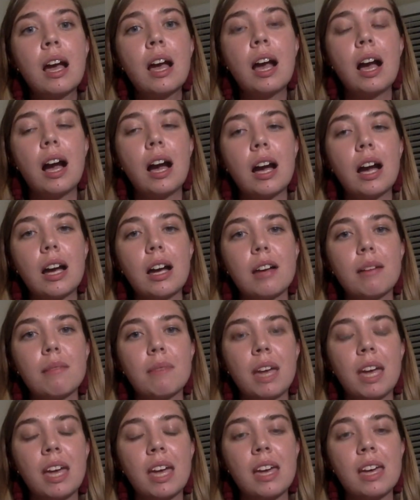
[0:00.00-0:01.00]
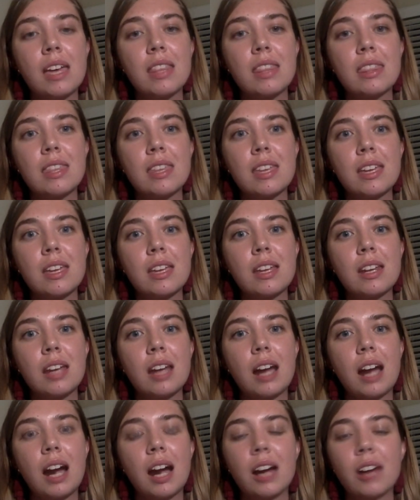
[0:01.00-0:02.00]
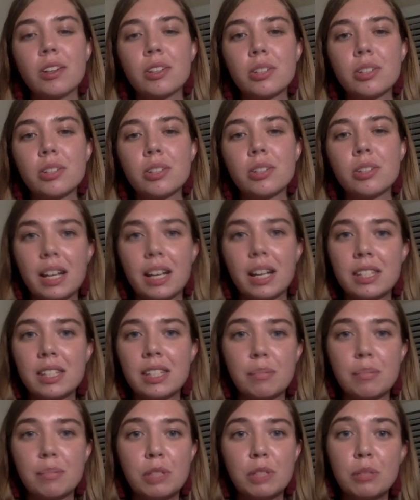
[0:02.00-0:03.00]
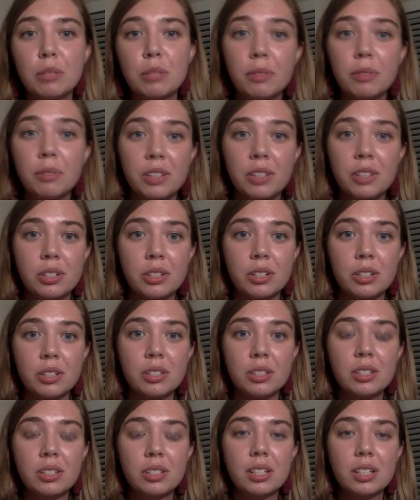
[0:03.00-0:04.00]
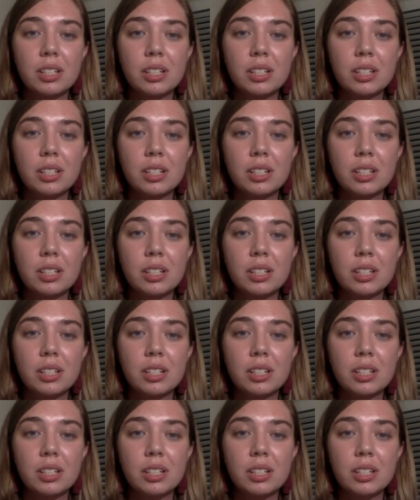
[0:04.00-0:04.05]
And then I also had some new professors